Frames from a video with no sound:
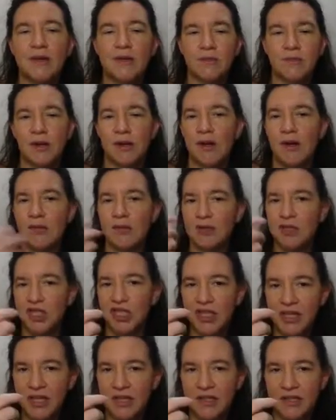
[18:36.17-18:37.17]
well, our
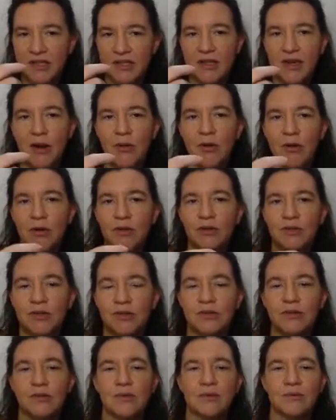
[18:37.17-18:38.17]
g is now
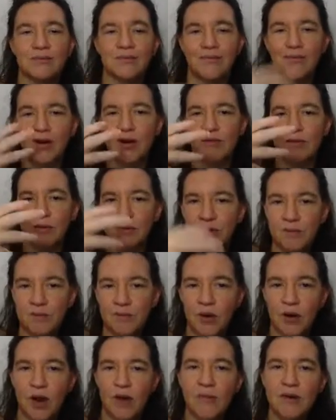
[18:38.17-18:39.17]
also one of those
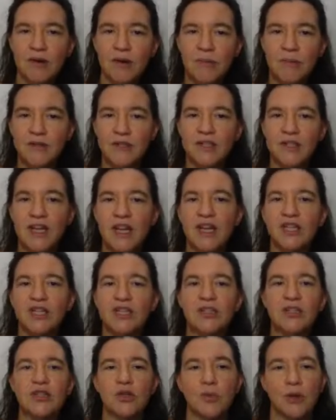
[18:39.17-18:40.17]
polynomial
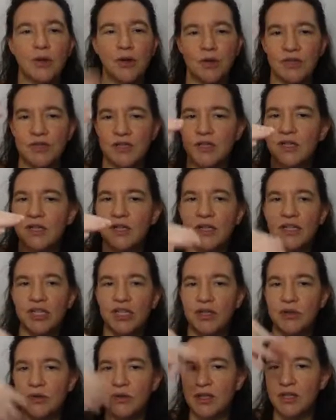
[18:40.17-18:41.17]
representations, so we're considering
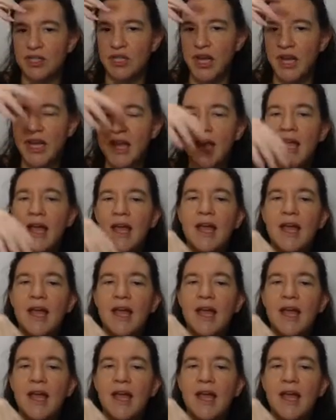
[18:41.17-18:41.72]
g to the j.